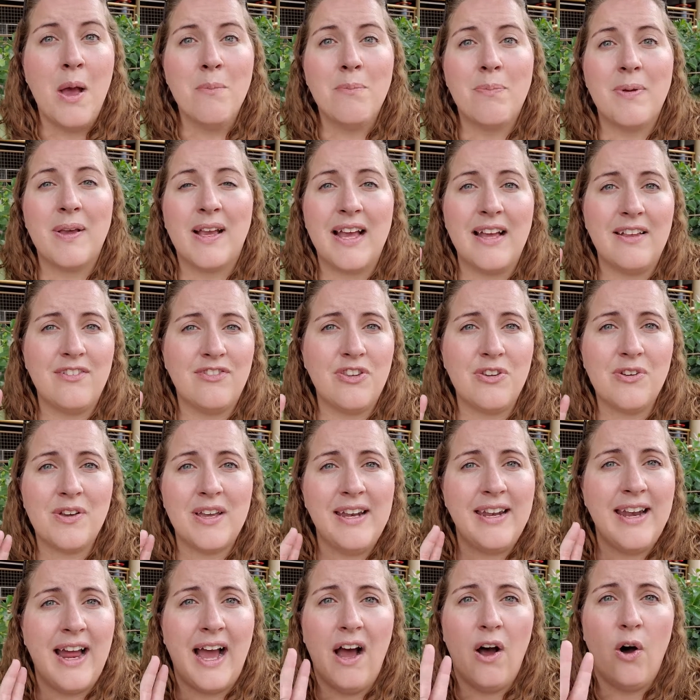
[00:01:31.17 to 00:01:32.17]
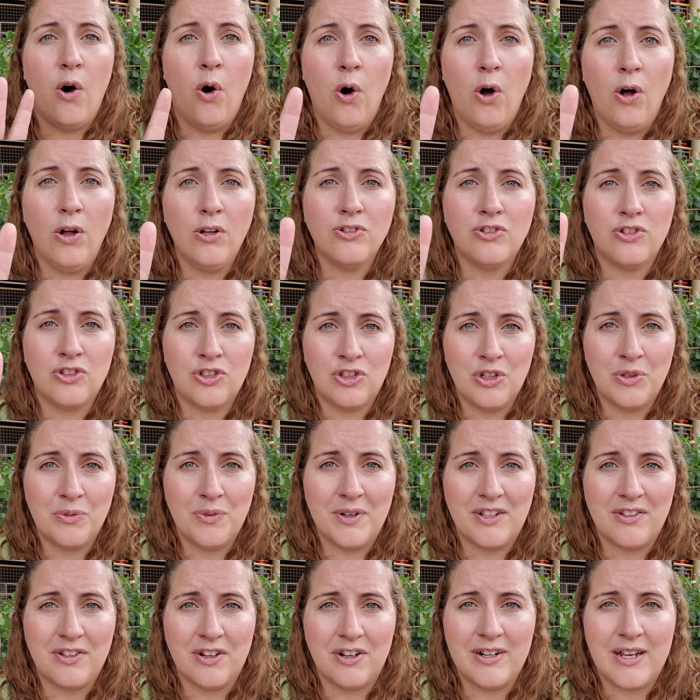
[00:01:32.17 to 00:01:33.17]
because you cannot hold two
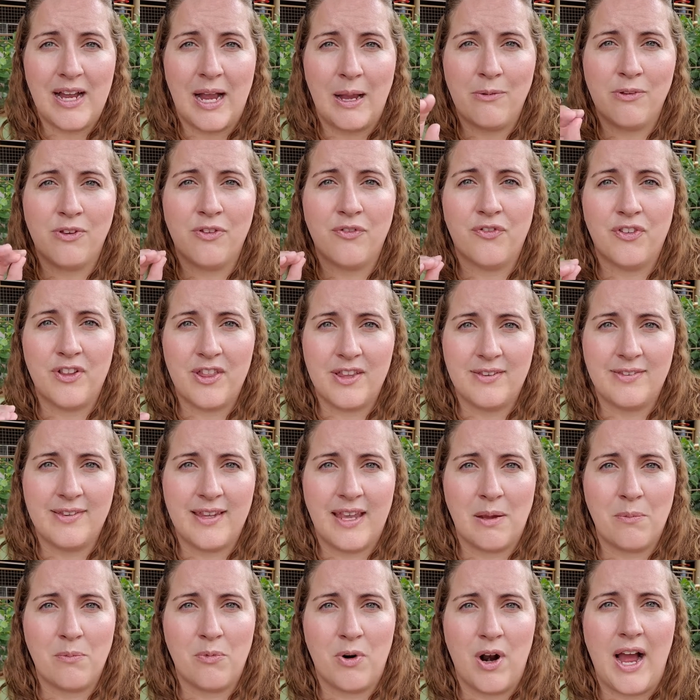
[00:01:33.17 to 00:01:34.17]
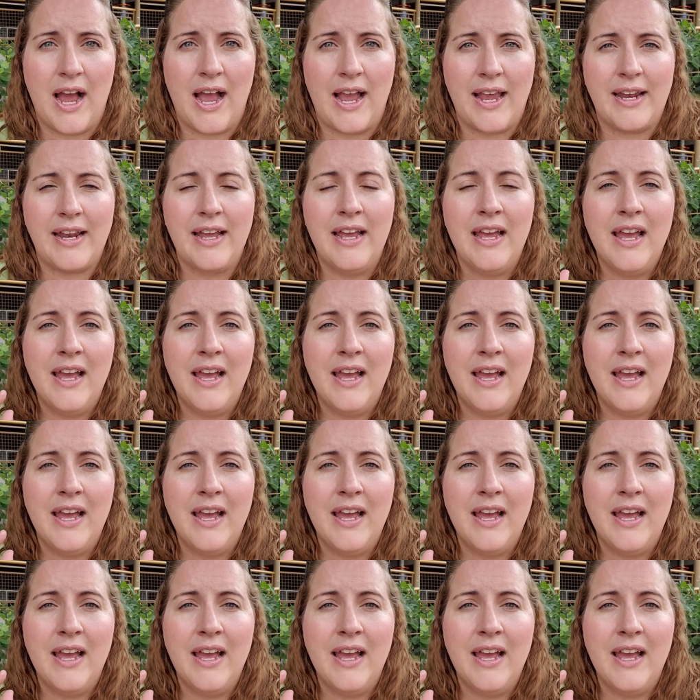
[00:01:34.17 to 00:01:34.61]
return times for the same ride